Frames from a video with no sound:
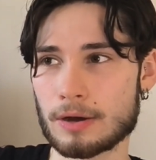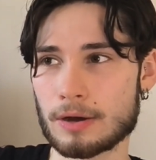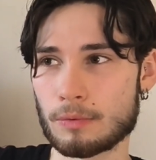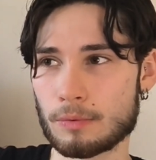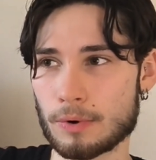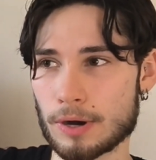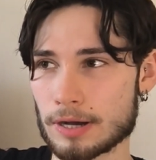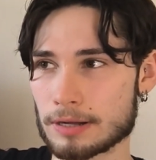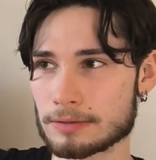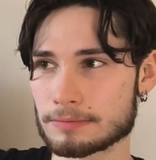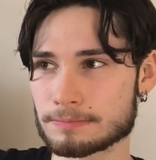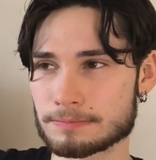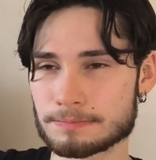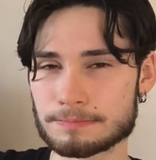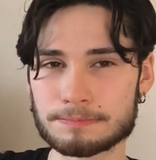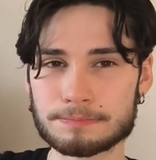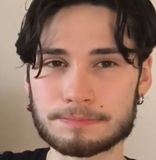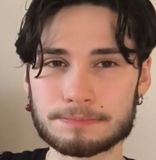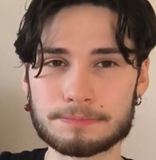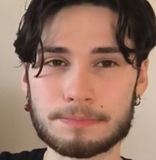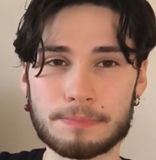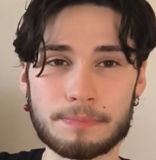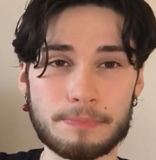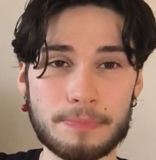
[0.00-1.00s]
Well,
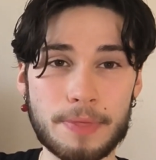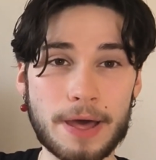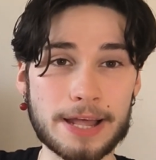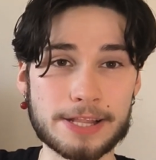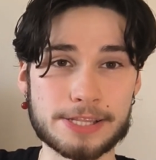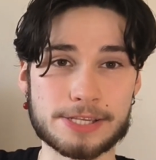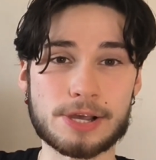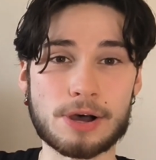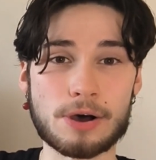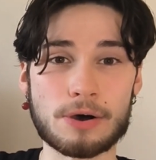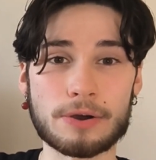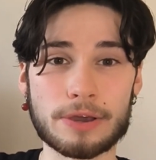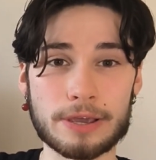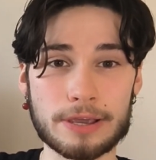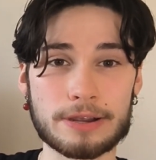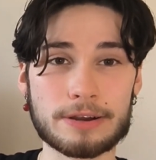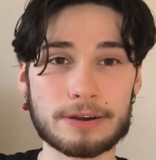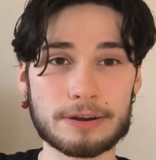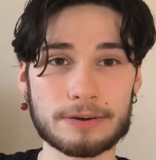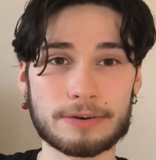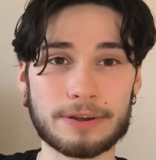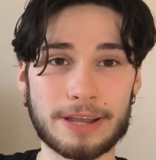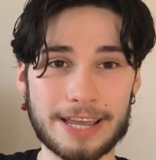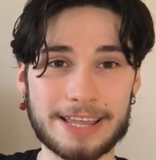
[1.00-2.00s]
that's all
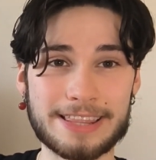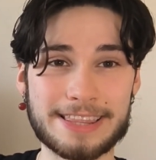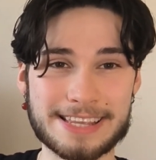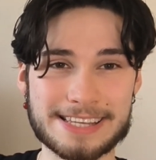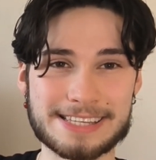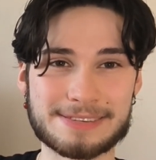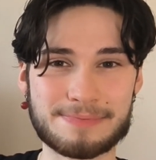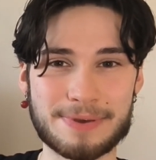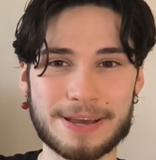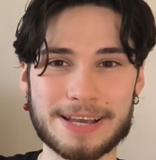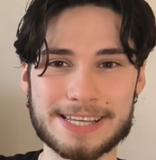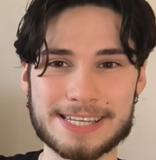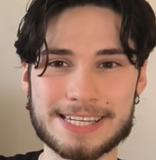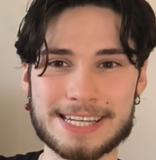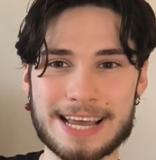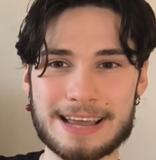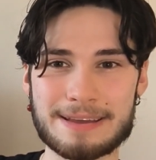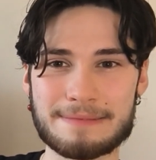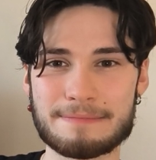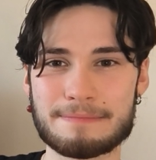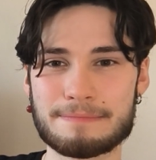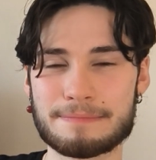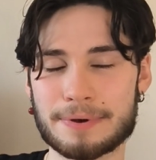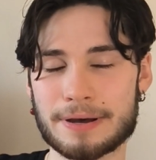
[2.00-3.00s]
here in this
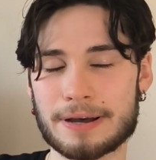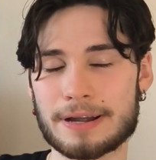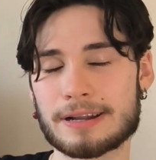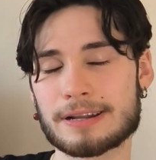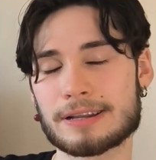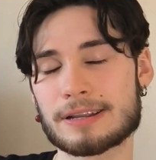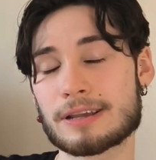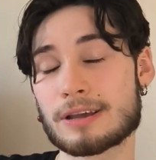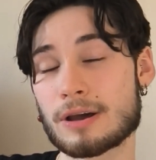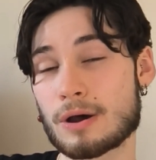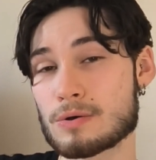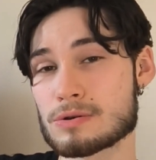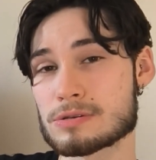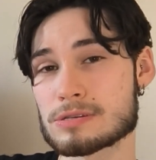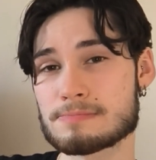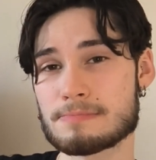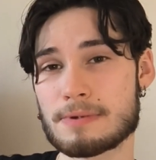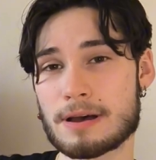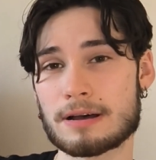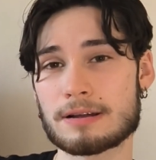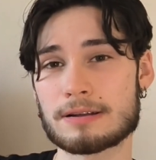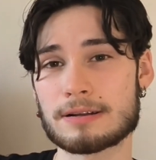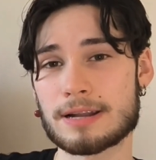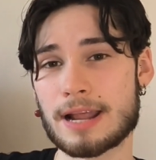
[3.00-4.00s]
mixtape, but Ghost
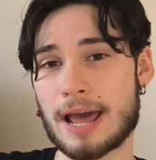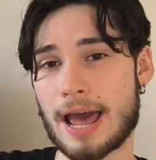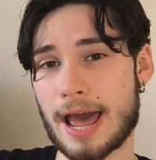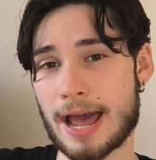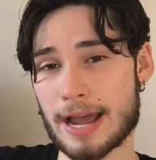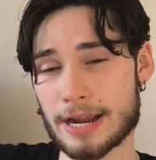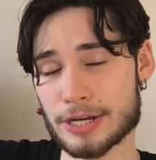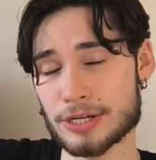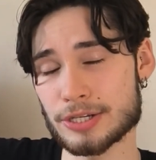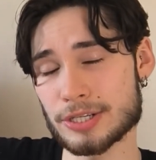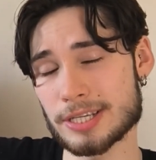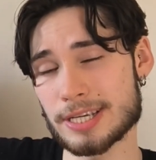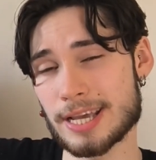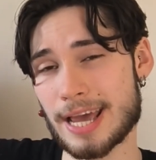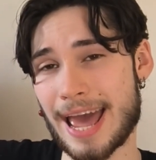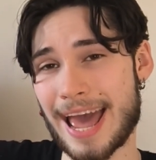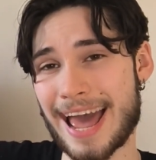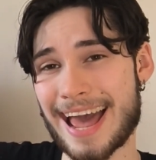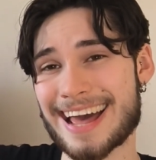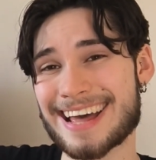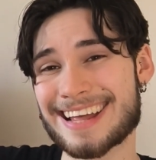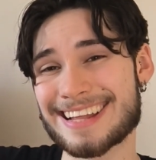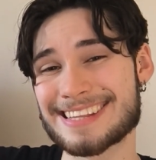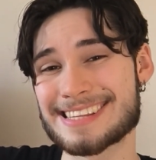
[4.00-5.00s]
Mountain actually
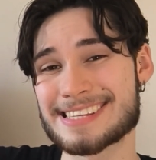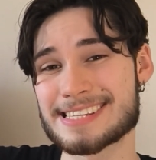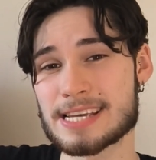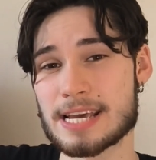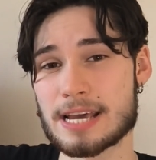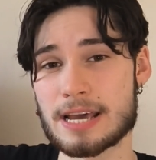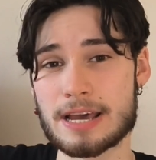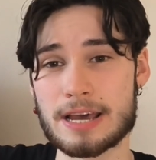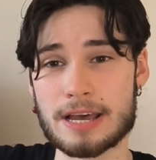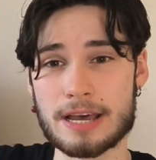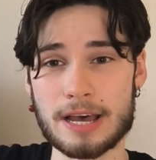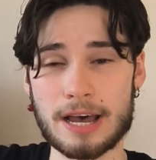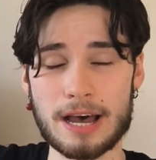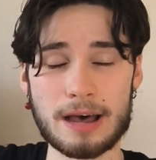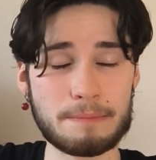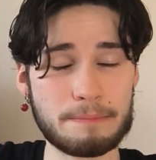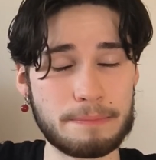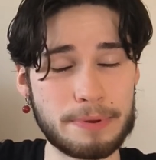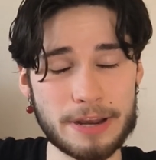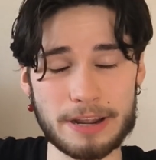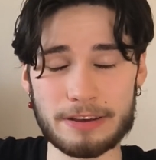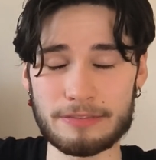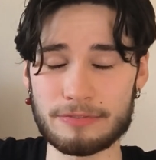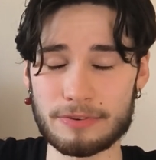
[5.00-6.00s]
adds a
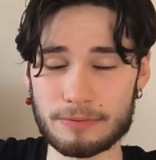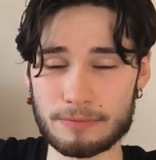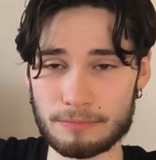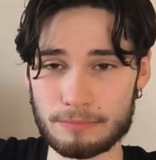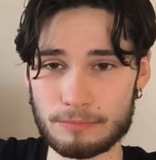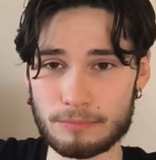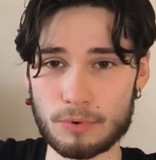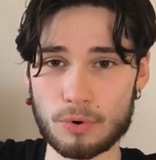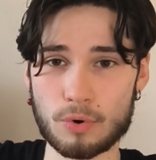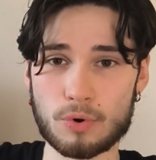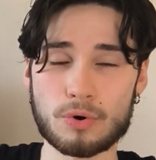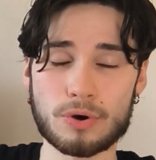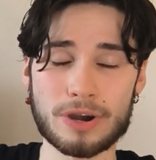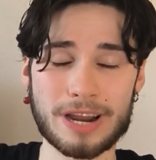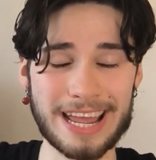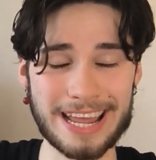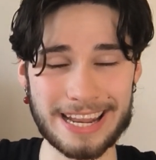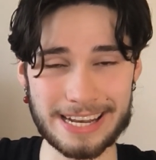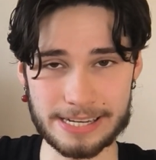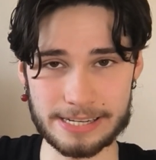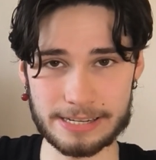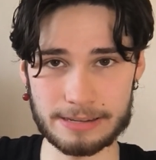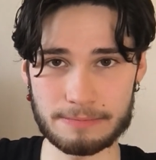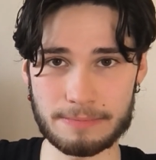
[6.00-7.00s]
bit of a more
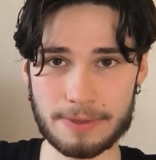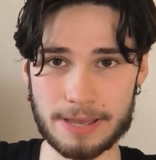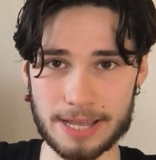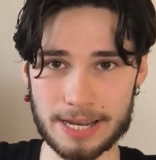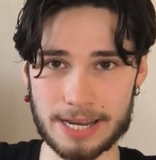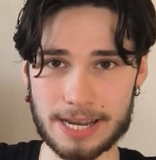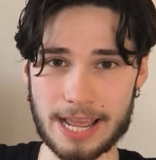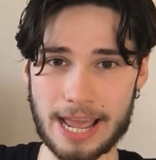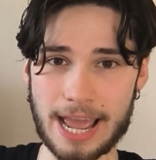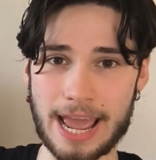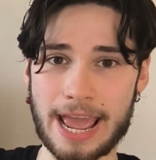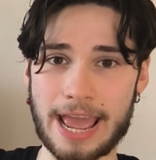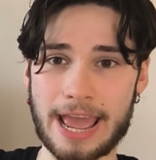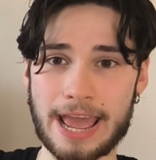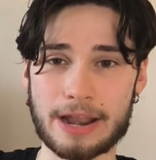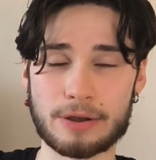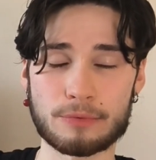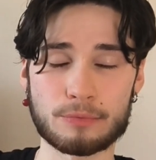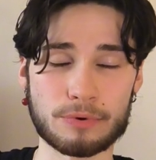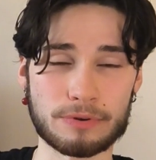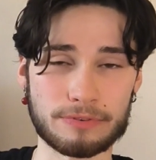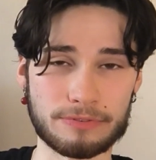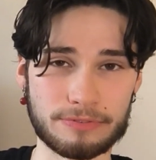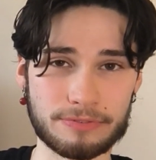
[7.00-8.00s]
intimate
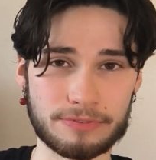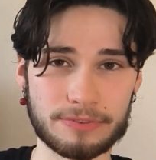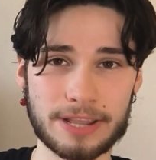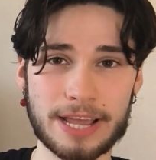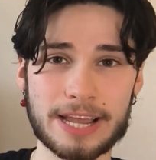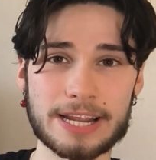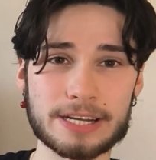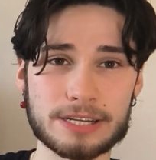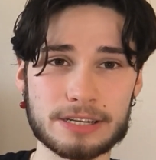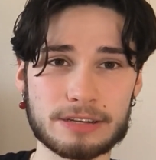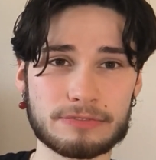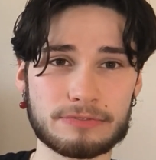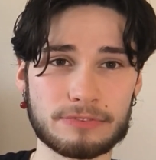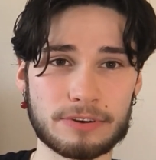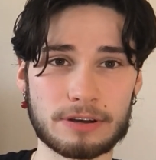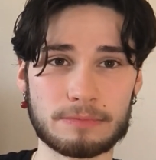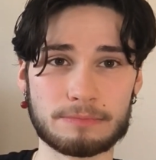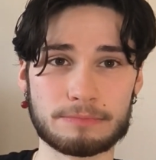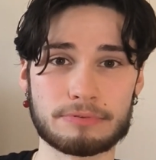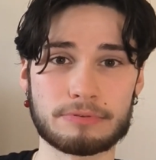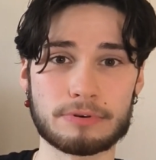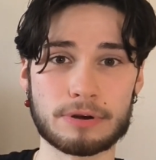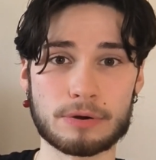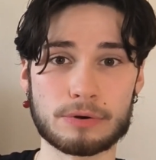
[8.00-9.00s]
and reflective
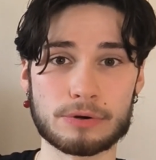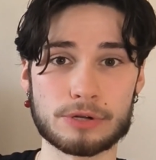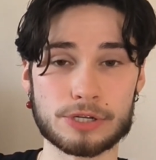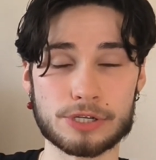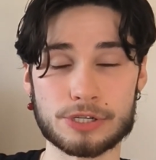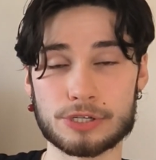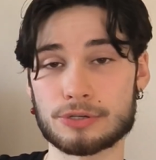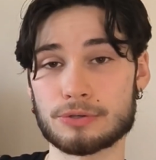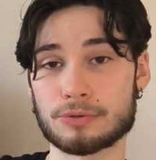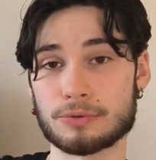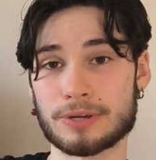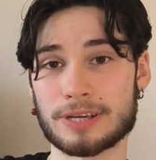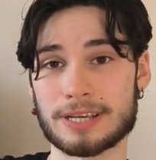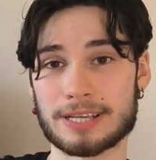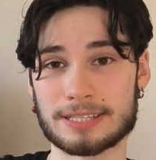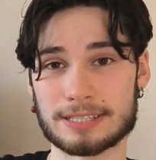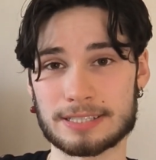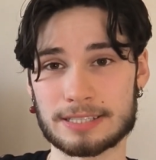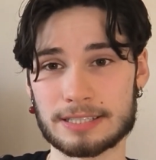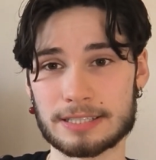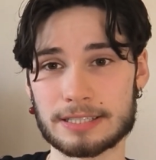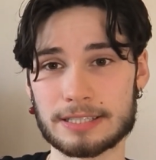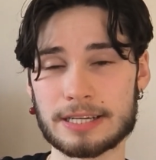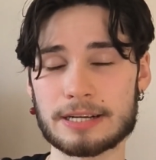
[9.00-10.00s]
approach to
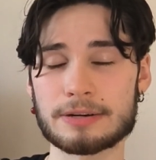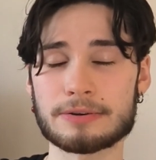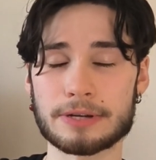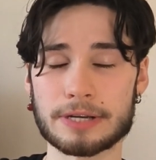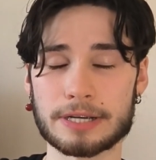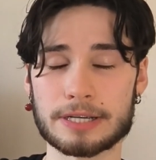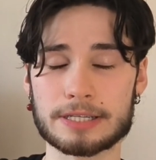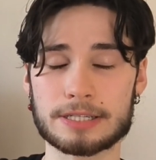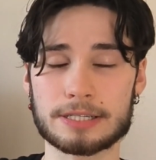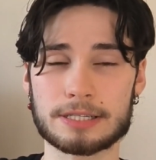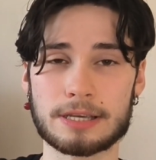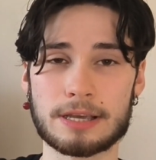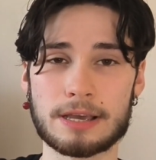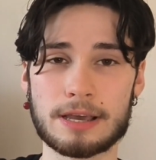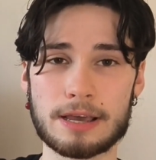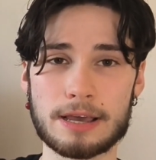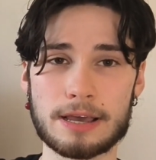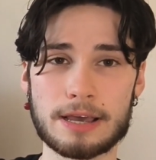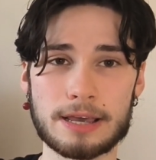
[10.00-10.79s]
his lyrics.